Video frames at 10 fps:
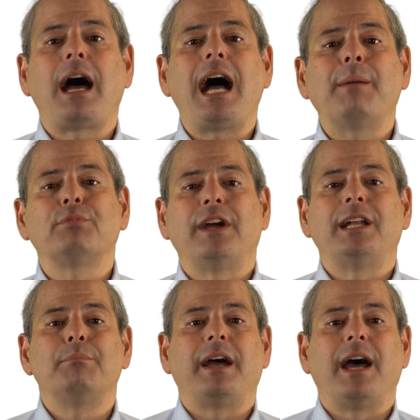
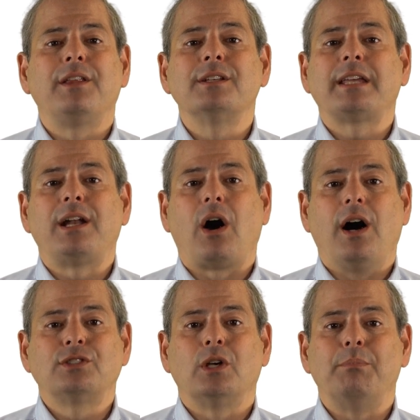operated by others can
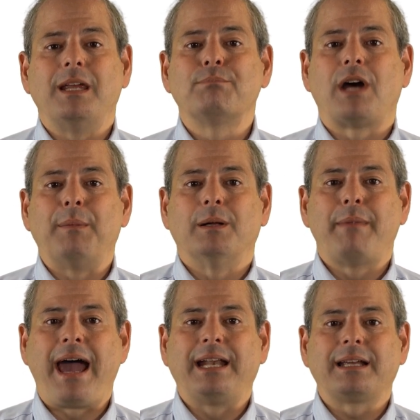also be
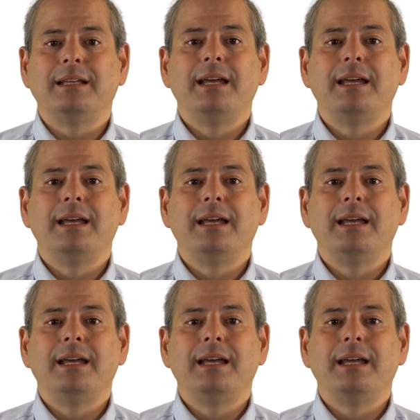problematic.